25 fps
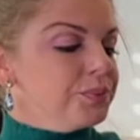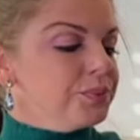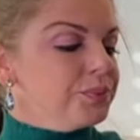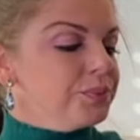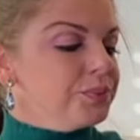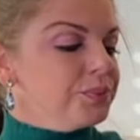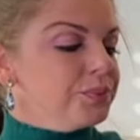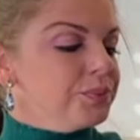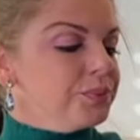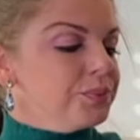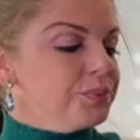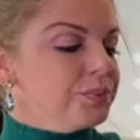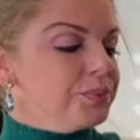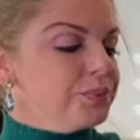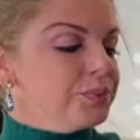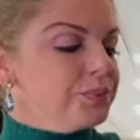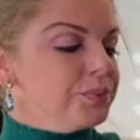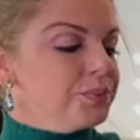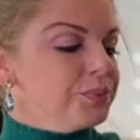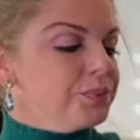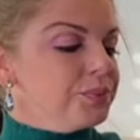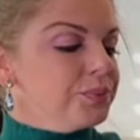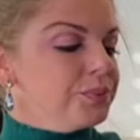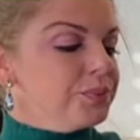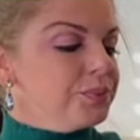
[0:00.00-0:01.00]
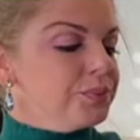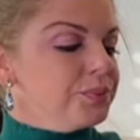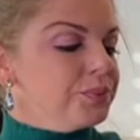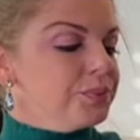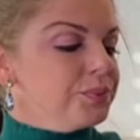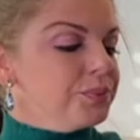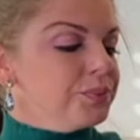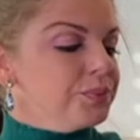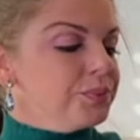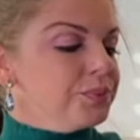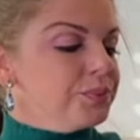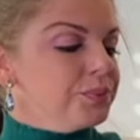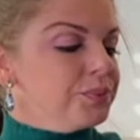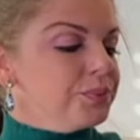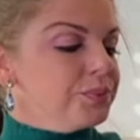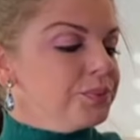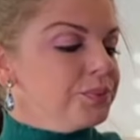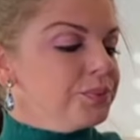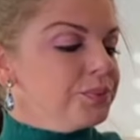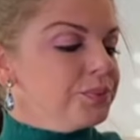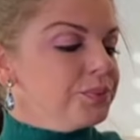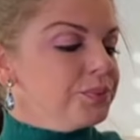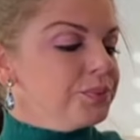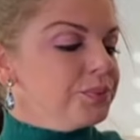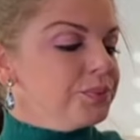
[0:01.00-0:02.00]

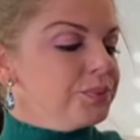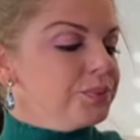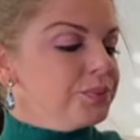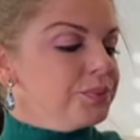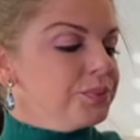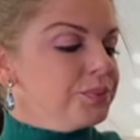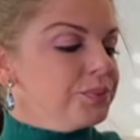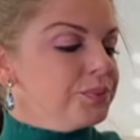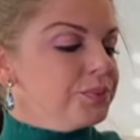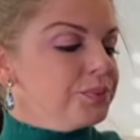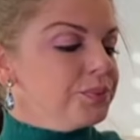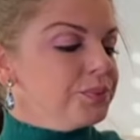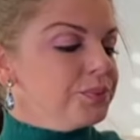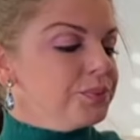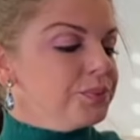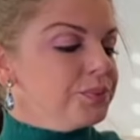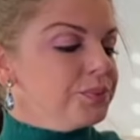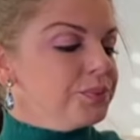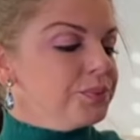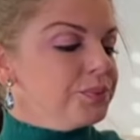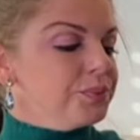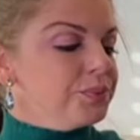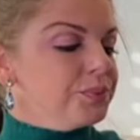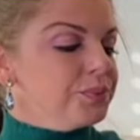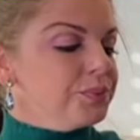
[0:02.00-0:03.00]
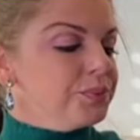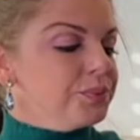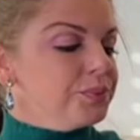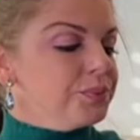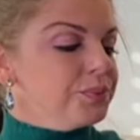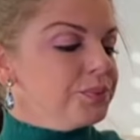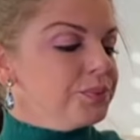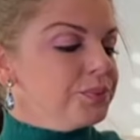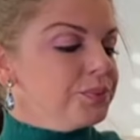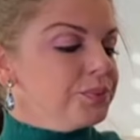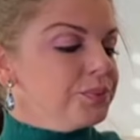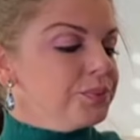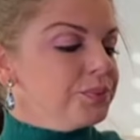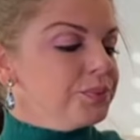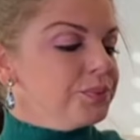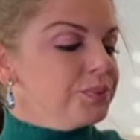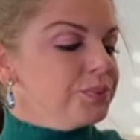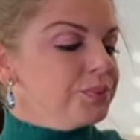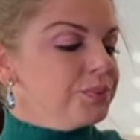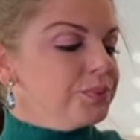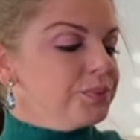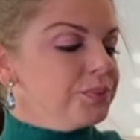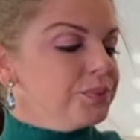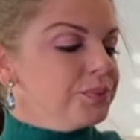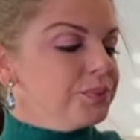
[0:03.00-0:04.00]

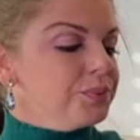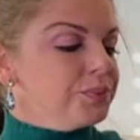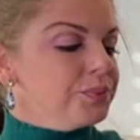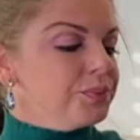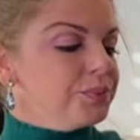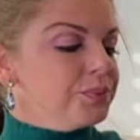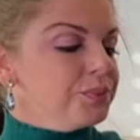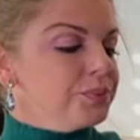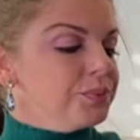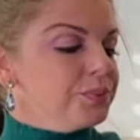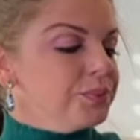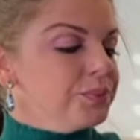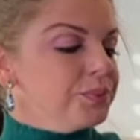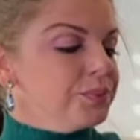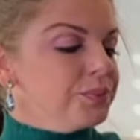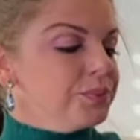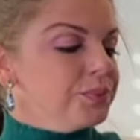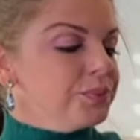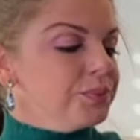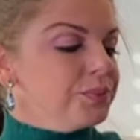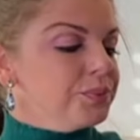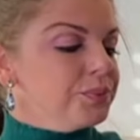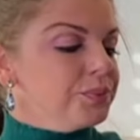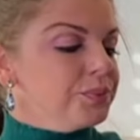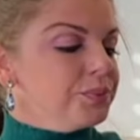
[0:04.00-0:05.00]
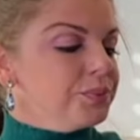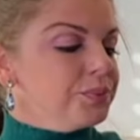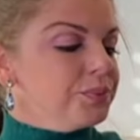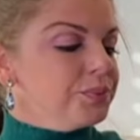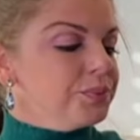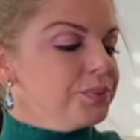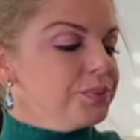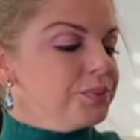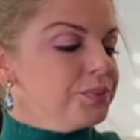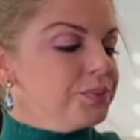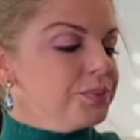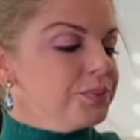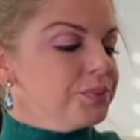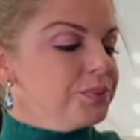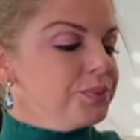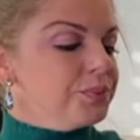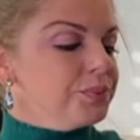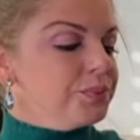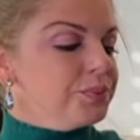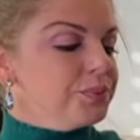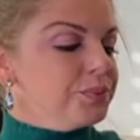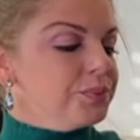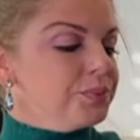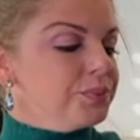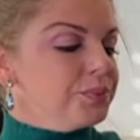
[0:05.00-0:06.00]

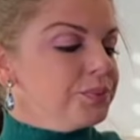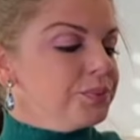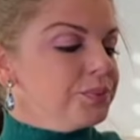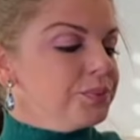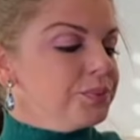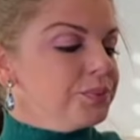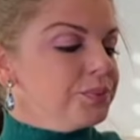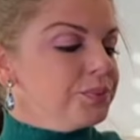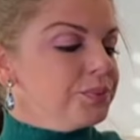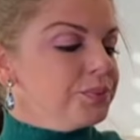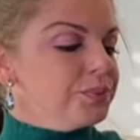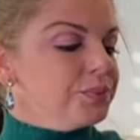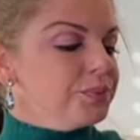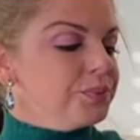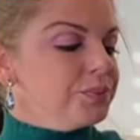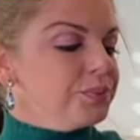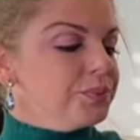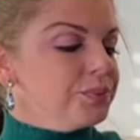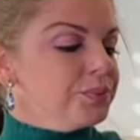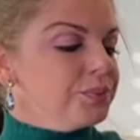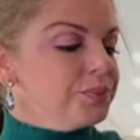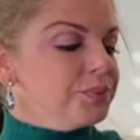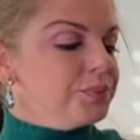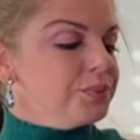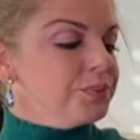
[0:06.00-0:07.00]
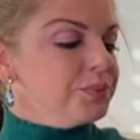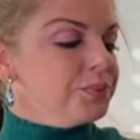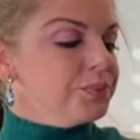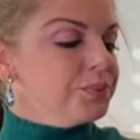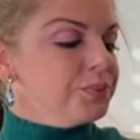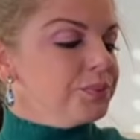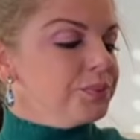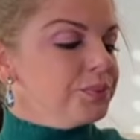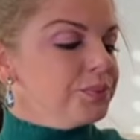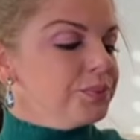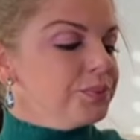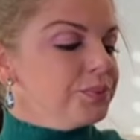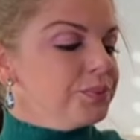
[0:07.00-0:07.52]
No words are spoken by the person on screen.